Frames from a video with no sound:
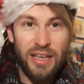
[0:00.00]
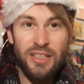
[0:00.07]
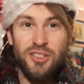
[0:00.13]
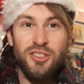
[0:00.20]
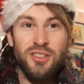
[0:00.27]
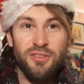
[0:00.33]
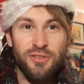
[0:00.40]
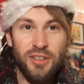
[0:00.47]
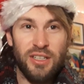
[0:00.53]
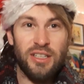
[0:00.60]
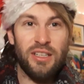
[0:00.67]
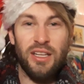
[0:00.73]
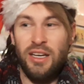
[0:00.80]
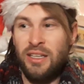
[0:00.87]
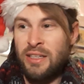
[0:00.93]
It's just a fucking
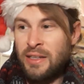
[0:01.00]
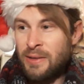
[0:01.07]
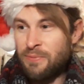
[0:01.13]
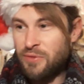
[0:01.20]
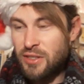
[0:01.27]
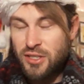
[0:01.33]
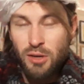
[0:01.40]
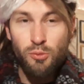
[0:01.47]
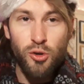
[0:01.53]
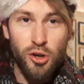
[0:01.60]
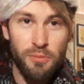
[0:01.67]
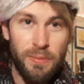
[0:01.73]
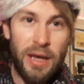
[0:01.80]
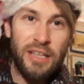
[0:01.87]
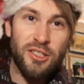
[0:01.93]
lie. Someone
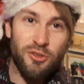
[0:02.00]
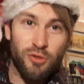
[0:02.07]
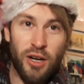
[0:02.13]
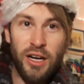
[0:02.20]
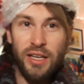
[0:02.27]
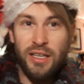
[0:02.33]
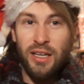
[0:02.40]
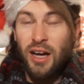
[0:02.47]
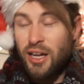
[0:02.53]
got paid to write it.